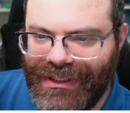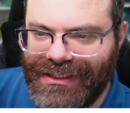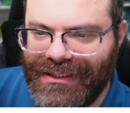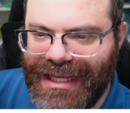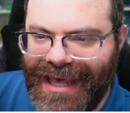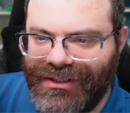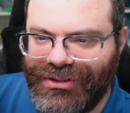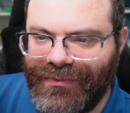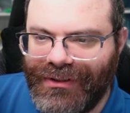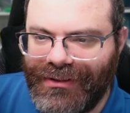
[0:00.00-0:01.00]

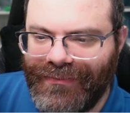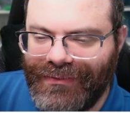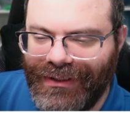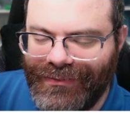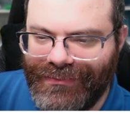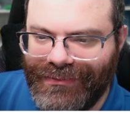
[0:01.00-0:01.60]
Satch a word? No.